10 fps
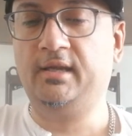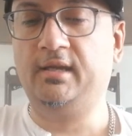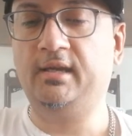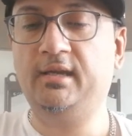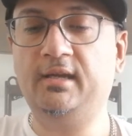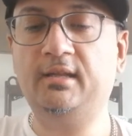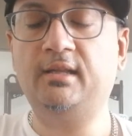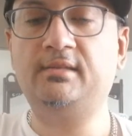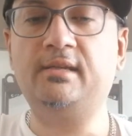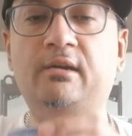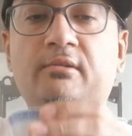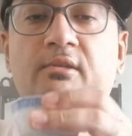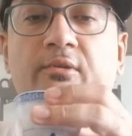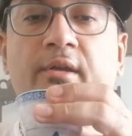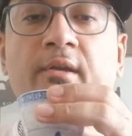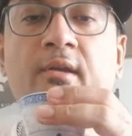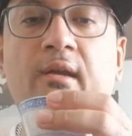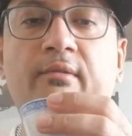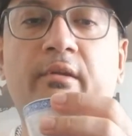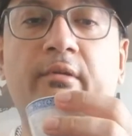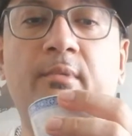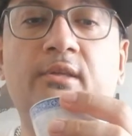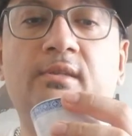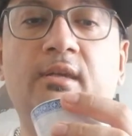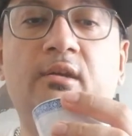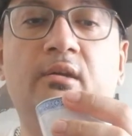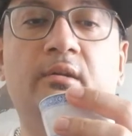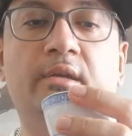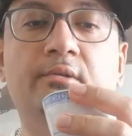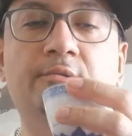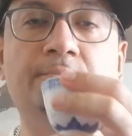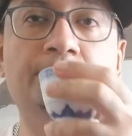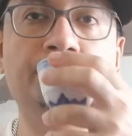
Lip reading: And let's see how it's doing after 3 months here at home.